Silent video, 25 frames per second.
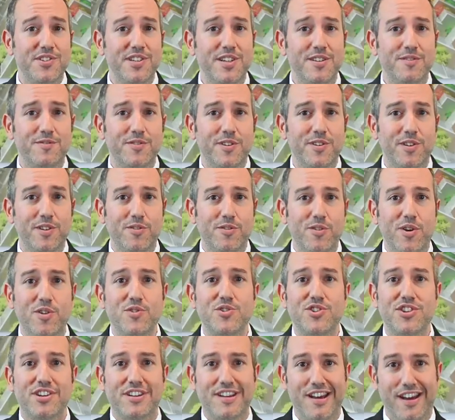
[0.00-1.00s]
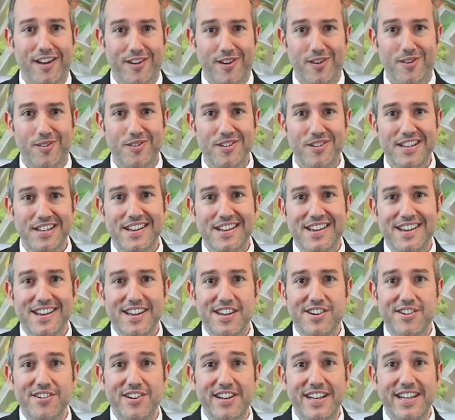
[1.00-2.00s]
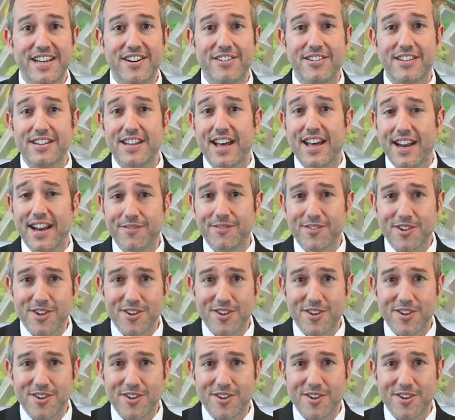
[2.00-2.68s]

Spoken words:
here for La Roche Chicago. You're going to hear a lot of